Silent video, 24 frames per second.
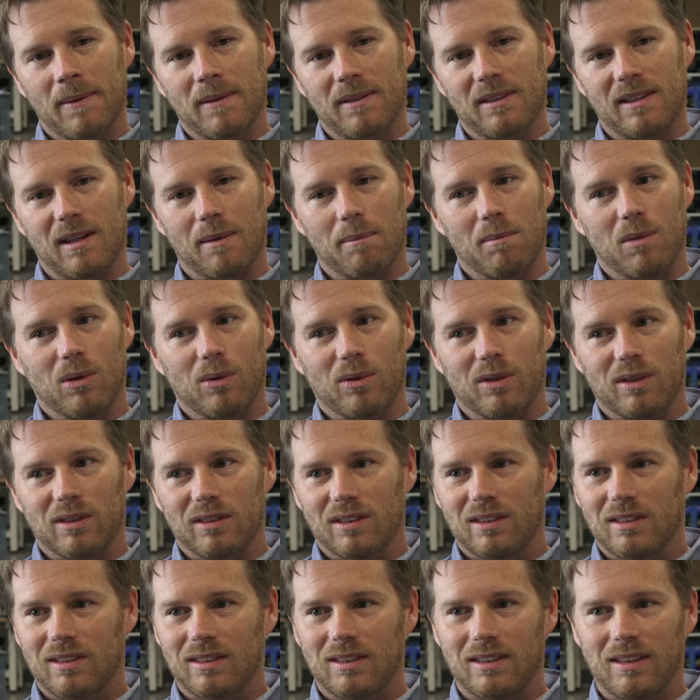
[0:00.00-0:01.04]

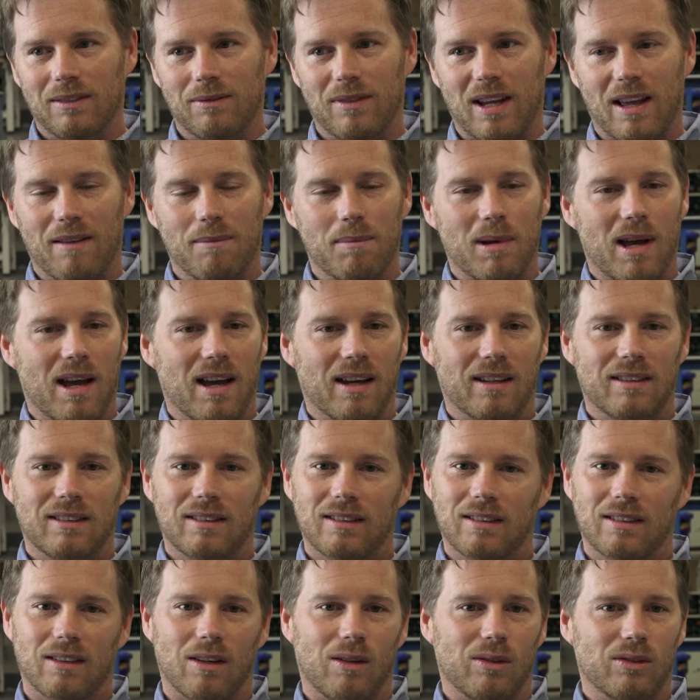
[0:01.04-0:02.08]
submotors, valve
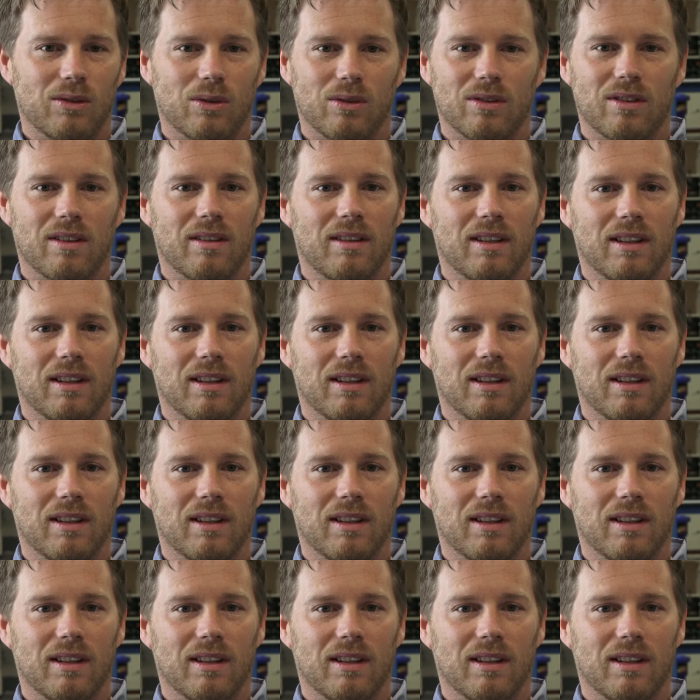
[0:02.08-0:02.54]
packs, and all sorts of